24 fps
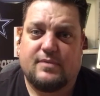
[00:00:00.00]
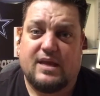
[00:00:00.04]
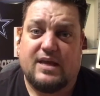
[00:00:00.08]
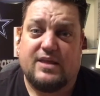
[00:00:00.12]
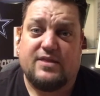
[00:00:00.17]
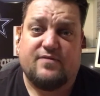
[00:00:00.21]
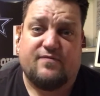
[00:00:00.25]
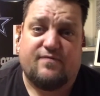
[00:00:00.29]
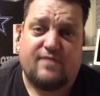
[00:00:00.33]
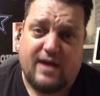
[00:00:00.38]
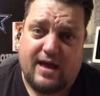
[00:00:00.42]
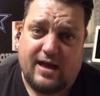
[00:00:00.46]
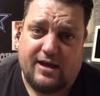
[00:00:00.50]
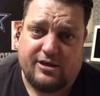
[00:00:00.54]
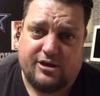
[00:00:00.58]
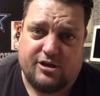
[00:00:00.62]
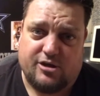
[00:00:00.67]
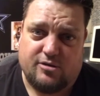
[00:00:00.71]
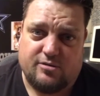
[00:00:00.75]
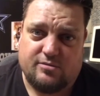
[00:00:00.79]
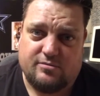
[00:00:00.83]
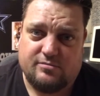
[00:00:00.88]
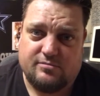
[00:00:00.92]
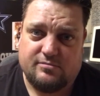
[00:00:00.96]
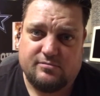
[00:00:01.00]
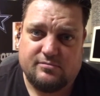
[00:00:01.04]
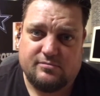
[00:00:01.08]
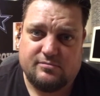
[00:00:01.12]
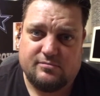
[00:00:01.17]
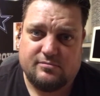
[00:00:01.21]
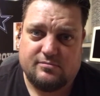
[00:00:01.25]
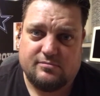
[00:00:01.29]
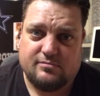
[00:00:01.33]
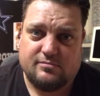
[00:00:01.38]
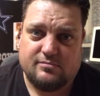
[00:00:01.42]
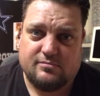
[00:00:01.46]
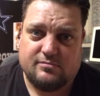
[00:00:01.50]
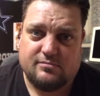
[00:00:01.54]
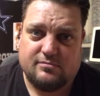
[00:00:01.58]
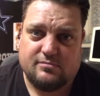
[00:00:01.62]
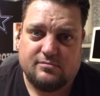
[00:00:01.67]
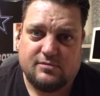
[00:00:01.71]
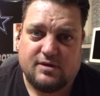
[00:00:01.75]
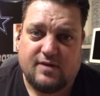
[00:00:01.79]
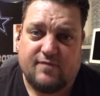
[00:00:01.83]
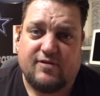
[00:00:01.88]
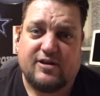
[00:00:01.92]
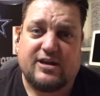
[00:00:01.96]
and the value
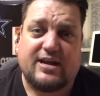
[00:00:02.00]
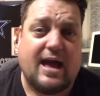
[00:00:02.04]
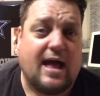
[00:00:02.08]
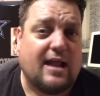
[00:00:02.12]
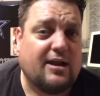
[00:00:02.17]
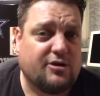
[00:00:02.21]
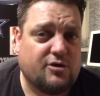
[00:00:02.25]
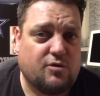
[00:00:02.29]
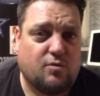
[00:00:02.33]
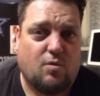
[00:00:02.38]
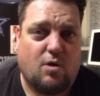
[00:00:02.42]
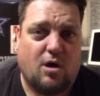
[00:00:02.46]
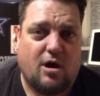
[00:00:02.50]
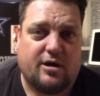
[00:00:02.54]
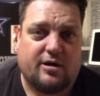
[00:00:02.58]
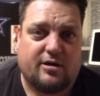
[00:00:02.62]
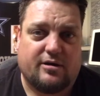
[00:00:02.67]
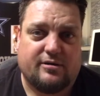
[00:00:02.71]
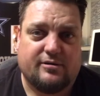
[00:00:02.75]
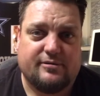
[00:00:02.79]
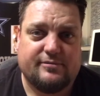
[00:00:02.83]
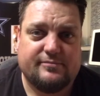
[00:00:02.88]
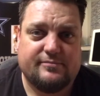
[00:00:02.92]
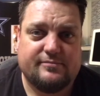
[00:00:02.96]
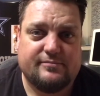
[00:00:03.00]
of a gallon of water.